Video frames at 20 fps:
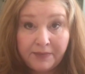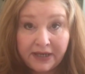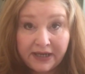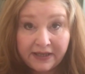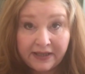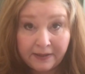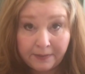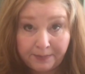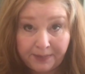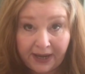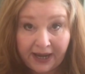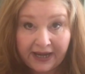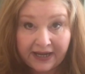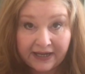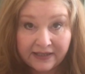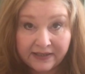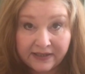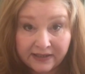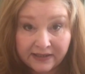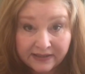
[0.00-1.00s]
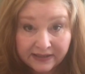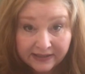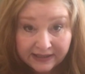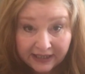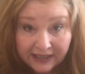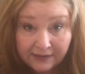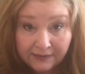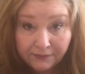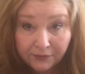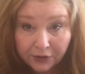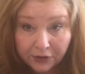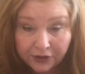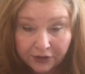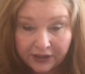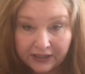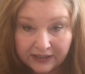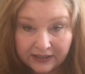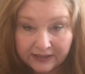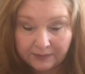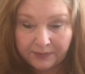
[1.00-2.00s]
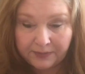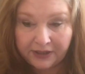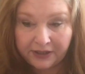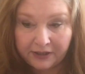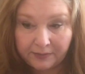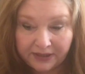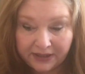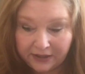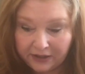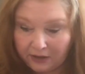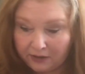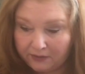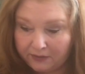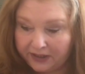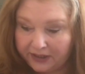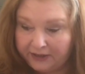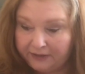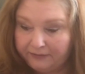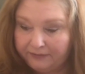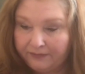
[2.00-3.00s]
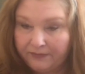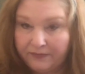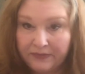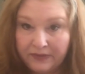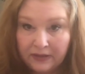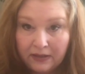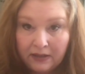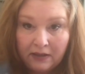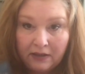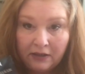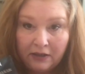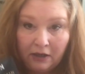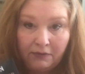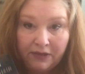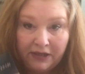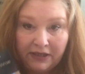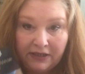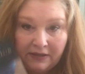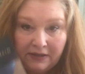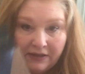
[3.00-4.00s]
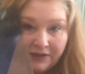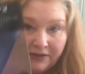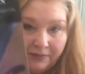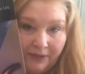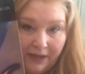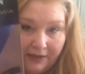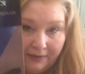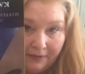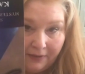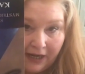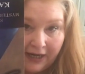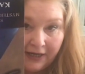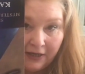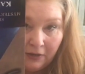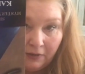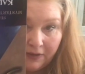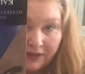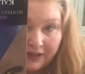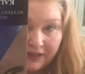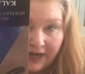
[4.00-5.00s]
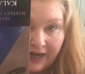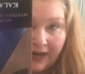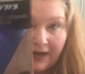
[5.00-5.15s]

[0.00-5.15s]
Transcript: in the base, because it's inverted. It's a pyramid going this way, right? Going